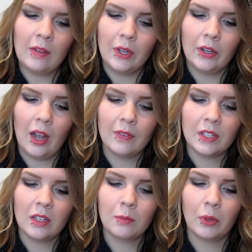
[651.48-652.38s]
very
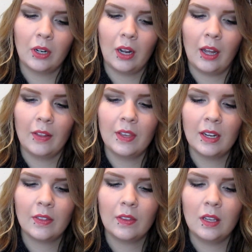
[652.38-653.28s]
often, but I
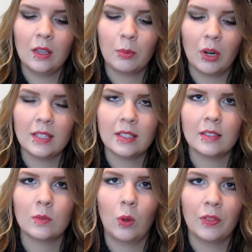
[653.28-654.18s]
think the price
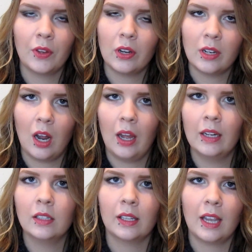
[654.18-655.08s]
is
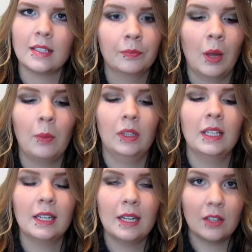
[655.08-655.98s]
$139. Like I said, I will
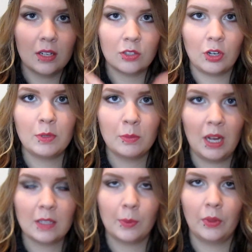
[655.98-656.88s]
link it in the description
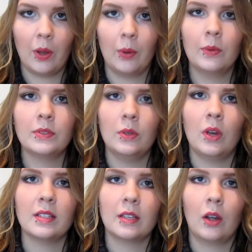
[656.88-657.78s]
box below so you
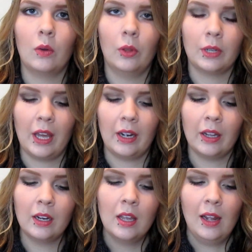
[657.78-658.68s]
guys can go look at
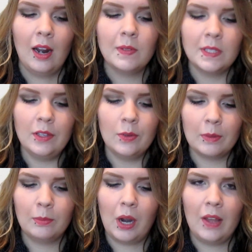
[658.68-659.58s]
it. And obviously you
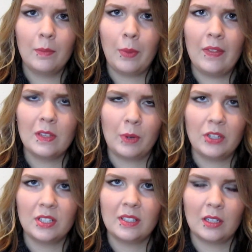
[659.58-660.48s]
can buy these
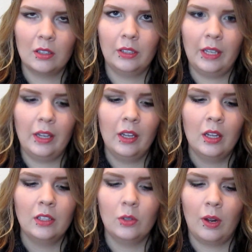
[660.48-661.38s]
brushes singly.
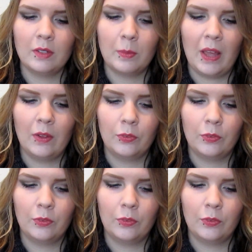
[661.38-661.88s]
You don't have to buy the